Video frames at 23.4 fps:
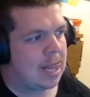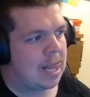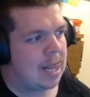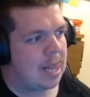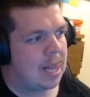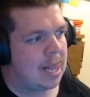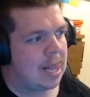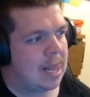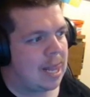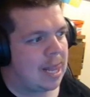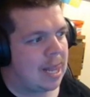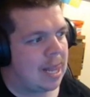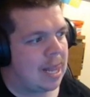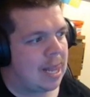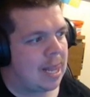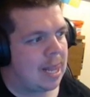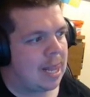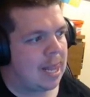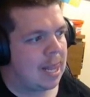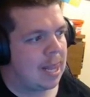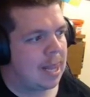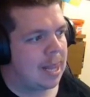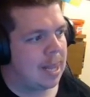
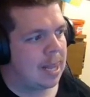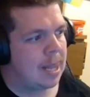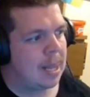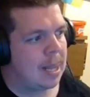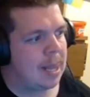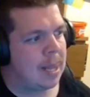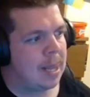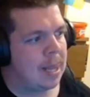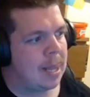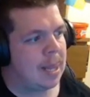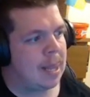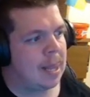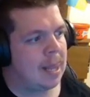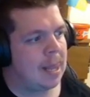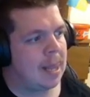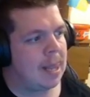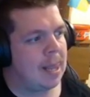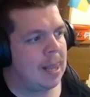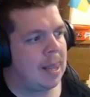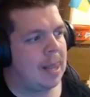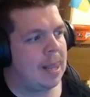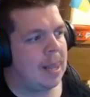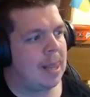
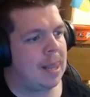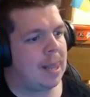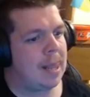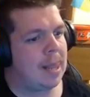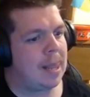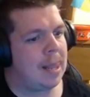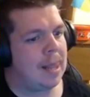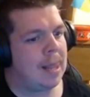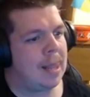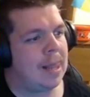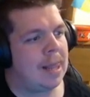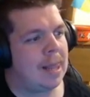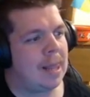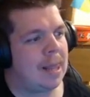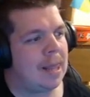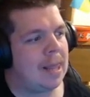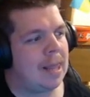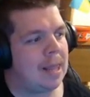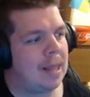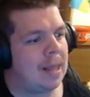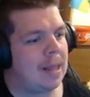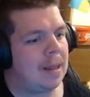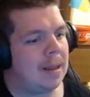
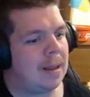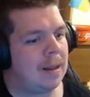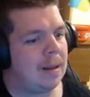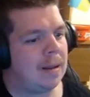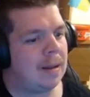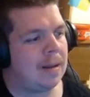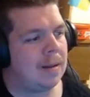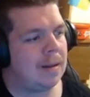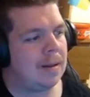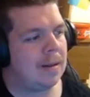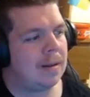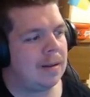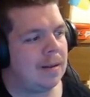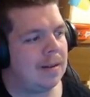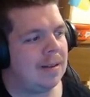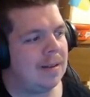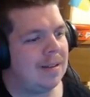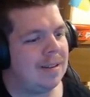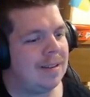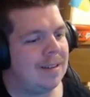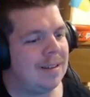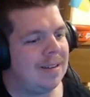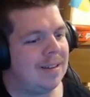
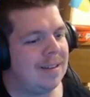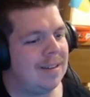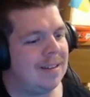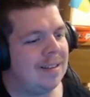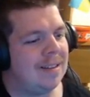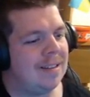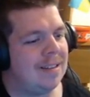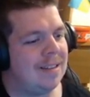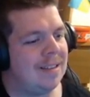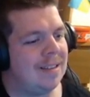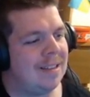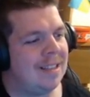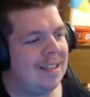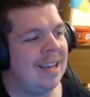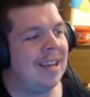[no speech]